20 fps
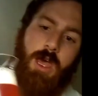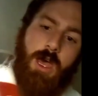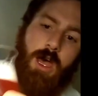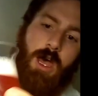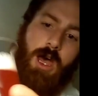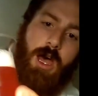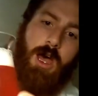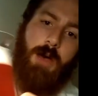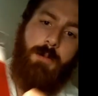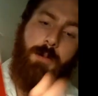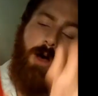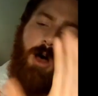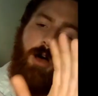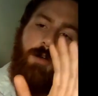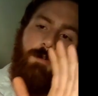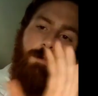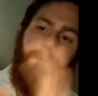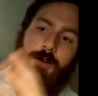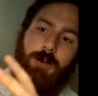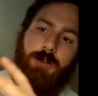
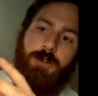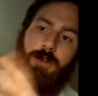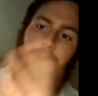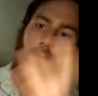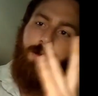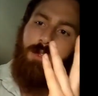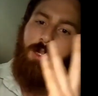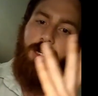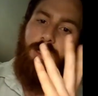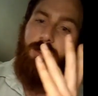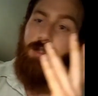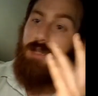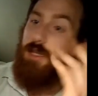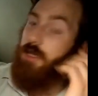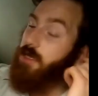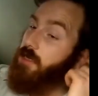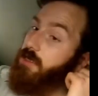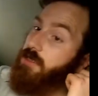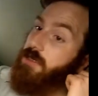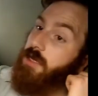On first note, this
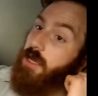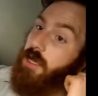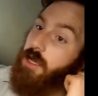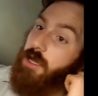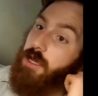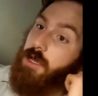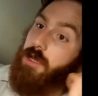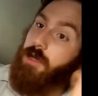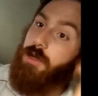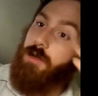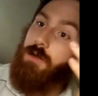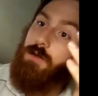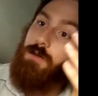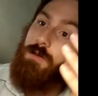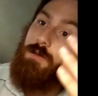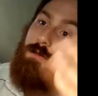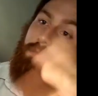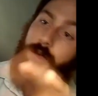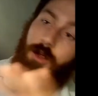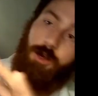is a
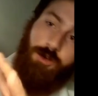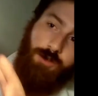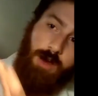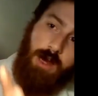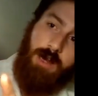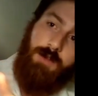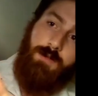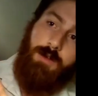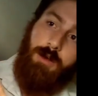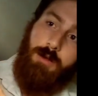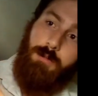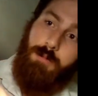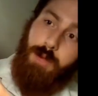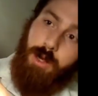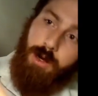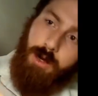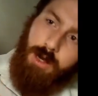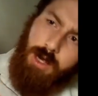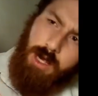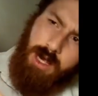very attractive looking
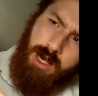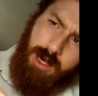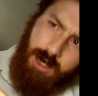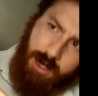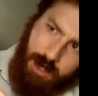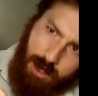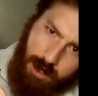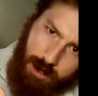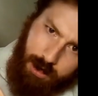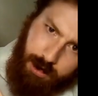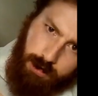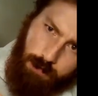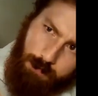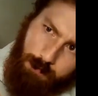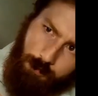beer, kind of